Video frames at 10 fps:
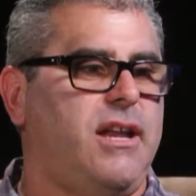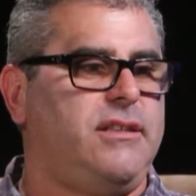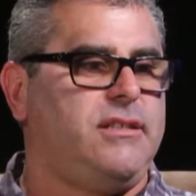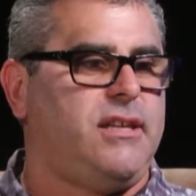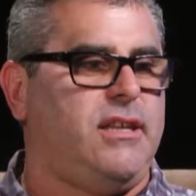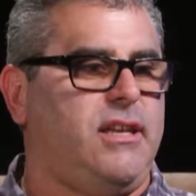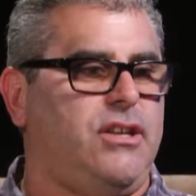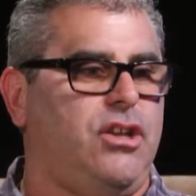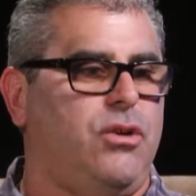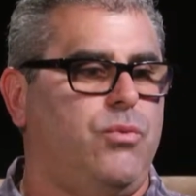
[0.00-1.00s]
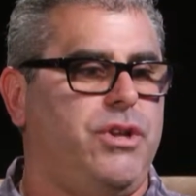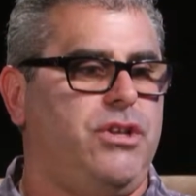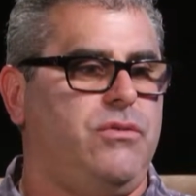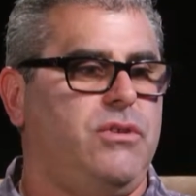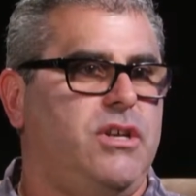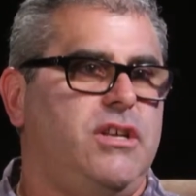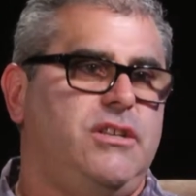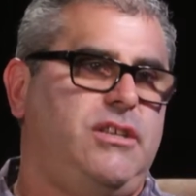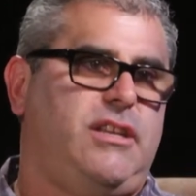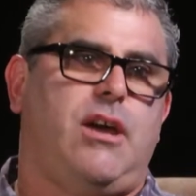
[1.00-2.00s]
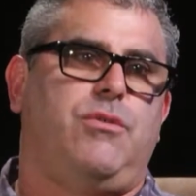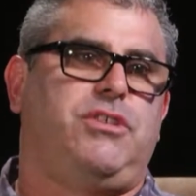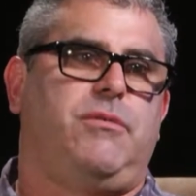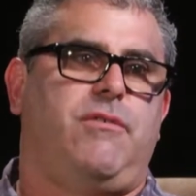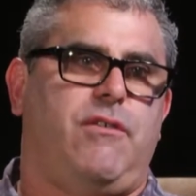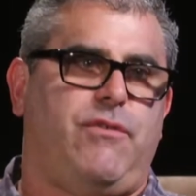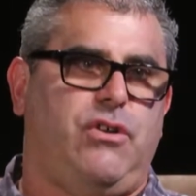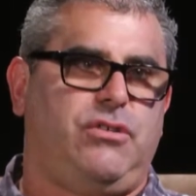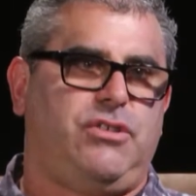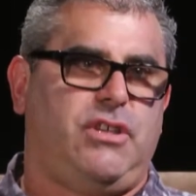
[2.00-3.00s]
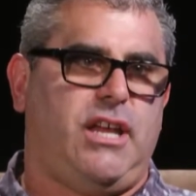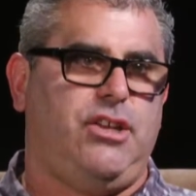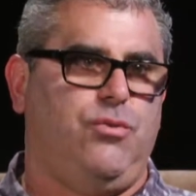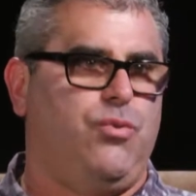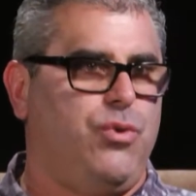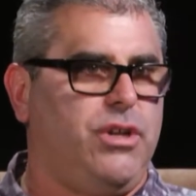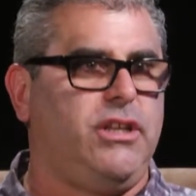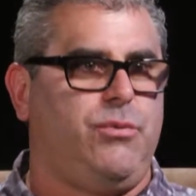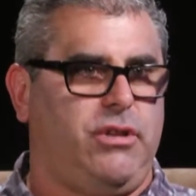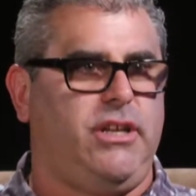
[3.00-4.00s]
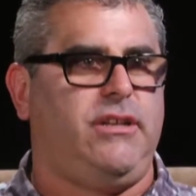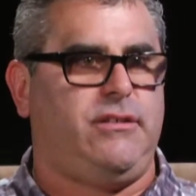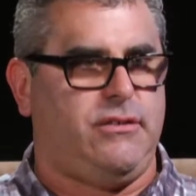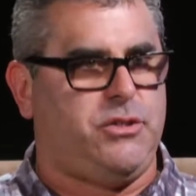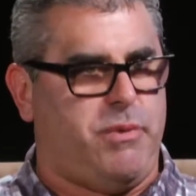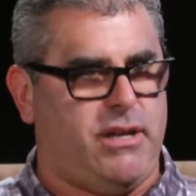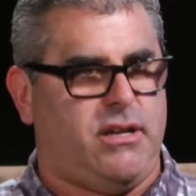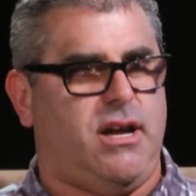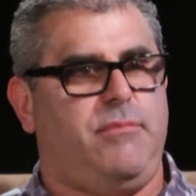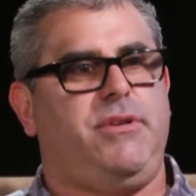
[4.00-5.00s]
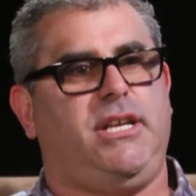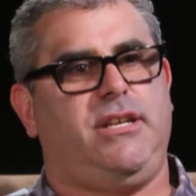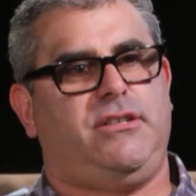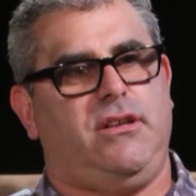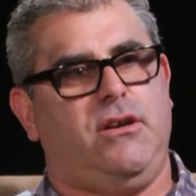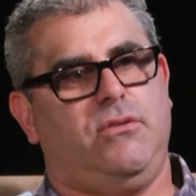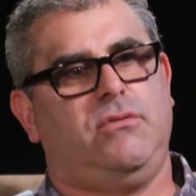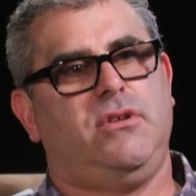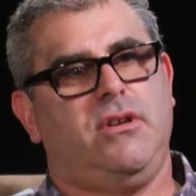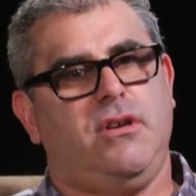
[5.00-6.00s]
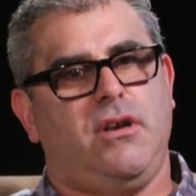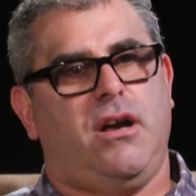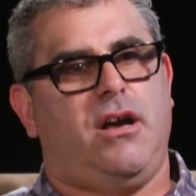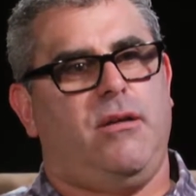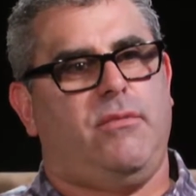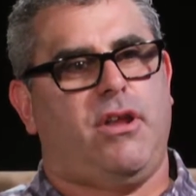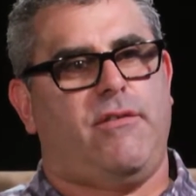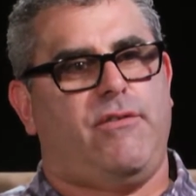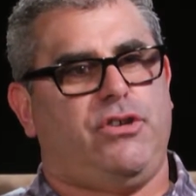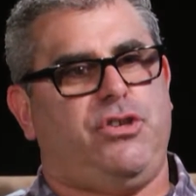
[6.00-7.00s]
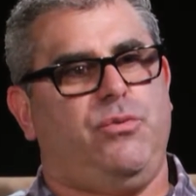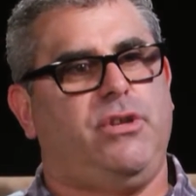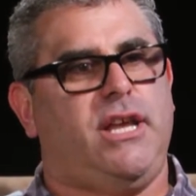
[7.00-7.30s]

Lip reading: I'd have to say that, when you sit down with some of our folks and you really, really spend time to get to know a lot of our folks, you